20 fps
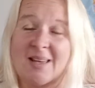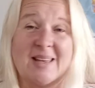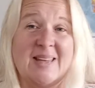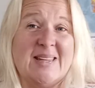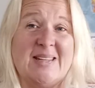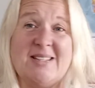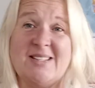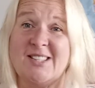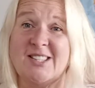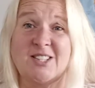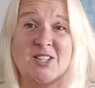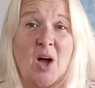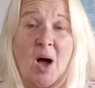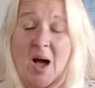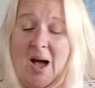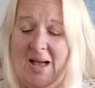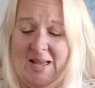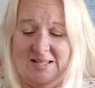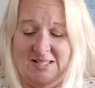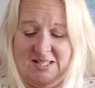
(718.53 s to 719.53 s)
and it's
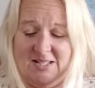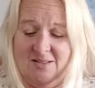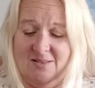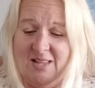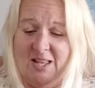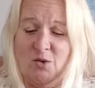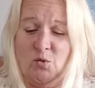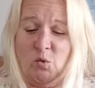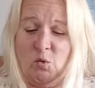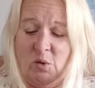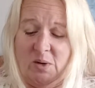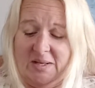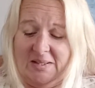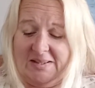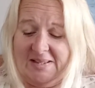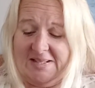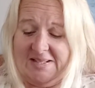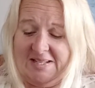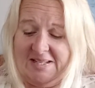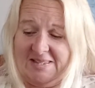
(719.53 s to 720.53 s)
not. They
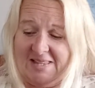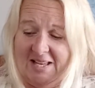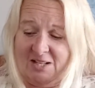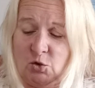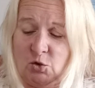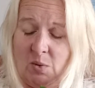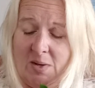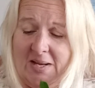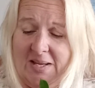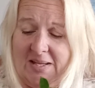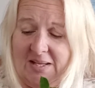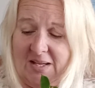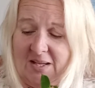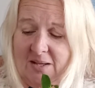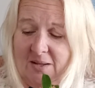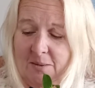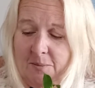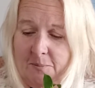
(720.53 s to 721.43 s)
really need drink.